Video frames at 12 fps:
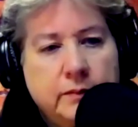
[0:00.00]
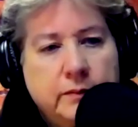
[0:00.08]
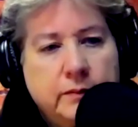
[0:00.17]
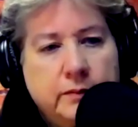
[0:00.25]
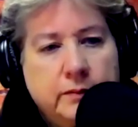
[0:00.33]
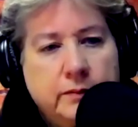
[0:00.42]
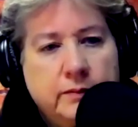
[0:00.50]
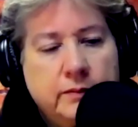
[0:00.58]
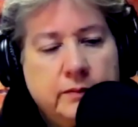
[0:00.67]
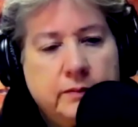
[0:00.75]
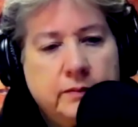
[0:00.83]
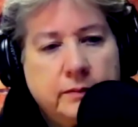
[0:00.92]

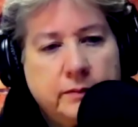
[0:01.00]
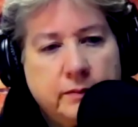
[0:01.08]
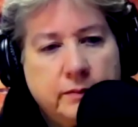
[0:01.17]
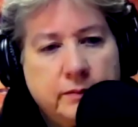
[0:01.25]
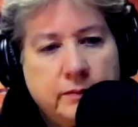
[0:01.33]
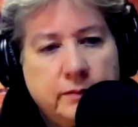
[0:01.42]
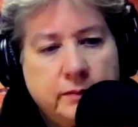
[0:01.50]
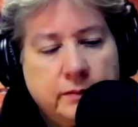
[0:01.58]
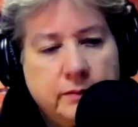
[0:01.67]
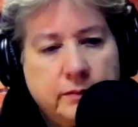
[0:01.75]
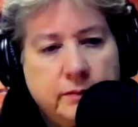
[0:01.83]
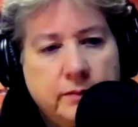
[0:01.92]

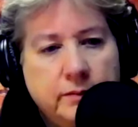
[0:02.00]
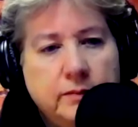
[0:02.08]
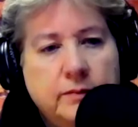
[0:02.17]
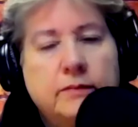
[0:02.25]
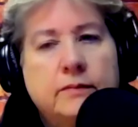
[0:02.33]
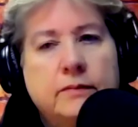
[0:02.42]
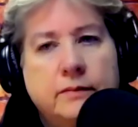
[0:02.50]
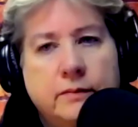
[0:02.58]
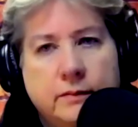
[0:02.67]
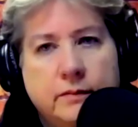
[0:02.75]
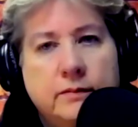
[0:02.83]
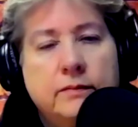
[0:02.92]

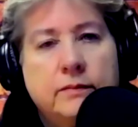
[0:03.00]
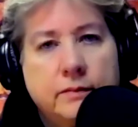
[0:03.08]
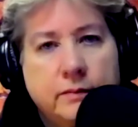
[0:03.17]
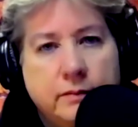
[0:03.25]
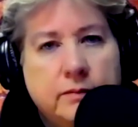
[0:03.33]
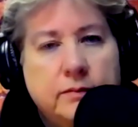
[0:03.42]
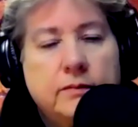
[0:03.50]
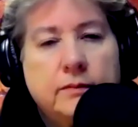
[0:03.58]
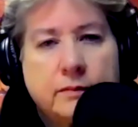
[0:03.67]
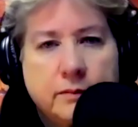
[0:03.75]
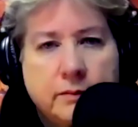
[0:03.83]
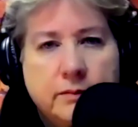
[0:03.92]

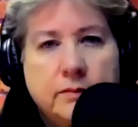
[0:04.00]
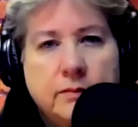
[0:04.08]
(silent)